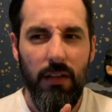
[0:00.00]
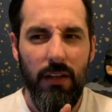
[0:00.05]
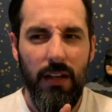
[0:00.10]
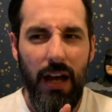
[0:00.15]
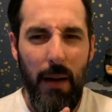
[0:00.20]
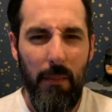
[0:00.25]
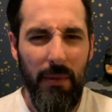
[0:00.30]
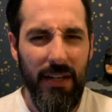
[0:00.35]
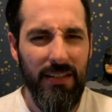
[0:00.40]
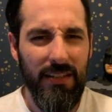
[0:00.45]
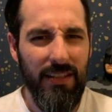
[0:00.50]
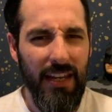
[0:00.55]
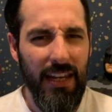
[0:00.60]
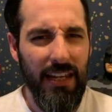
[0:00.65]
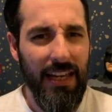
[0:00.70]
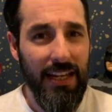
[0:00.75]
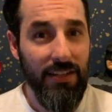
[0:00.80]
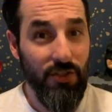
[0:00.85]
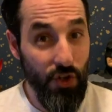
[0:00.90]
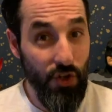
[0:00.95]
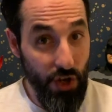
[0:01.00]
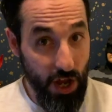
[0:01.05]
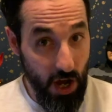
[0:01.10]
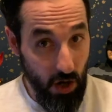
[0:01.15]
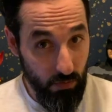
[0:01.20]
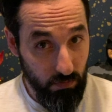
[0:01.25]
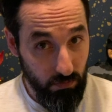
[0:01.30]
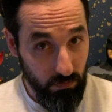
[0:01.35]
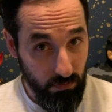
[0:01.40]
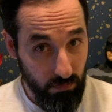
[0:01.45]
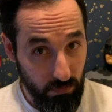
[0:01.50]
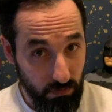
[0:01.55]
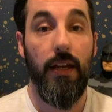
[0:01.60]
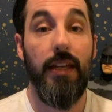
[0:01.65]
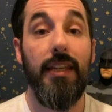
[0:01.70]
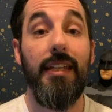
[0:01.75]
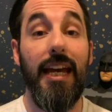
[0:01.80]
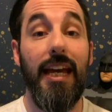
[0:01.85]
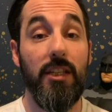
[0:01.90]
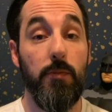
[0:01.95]
I'm gonna say yes and no.
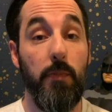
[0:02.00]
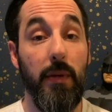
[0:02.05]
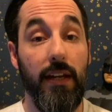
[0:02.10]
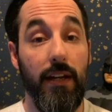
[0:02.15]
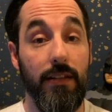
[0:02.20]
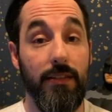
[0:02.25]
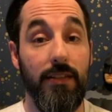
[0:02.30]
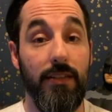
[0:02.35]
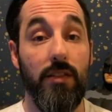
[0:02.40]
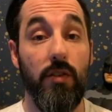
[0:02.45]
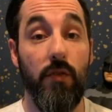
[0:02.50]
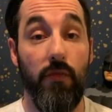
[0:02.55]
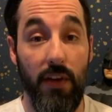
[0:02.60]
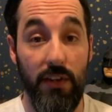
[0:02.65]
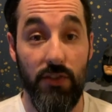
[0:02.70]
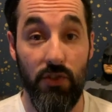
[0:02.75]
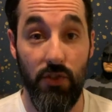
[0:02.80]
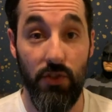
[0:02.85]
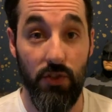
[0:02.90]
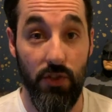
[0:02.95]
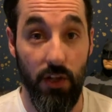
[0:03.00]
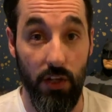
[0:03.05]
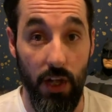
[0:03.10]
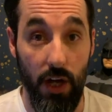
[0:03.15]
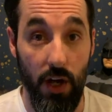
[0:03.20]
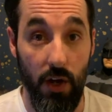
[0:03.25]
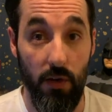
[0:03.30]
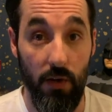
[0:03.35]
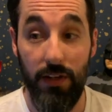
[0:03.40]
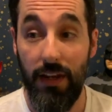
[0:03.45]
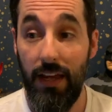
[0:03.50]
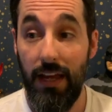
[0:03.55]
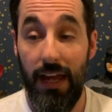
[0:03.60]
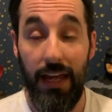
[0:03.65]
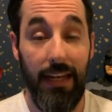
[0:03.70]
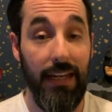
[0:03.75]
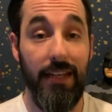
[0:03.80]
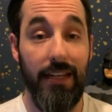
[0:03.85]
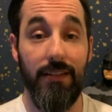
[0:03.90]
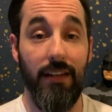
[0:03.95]
Yes, because it's Sylvester Stallone,
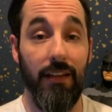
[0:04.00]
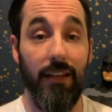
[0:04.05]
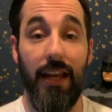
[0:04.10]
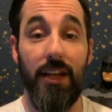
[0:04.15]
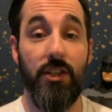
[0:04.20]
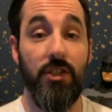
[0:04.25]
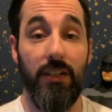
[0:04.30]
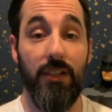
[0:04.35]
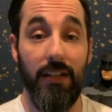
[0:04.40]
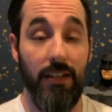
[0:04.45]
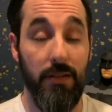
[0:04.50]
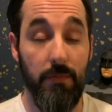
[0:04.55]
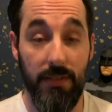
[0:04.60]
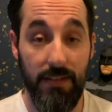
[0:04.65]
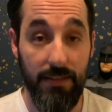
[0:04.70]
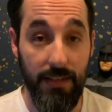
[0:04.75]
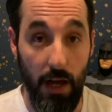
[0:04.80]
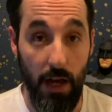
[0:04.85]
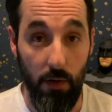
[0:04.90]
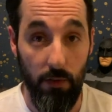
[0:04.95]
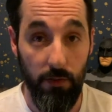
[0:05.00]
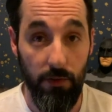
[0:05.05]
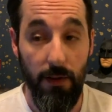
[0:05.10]
and he's a legend in himself.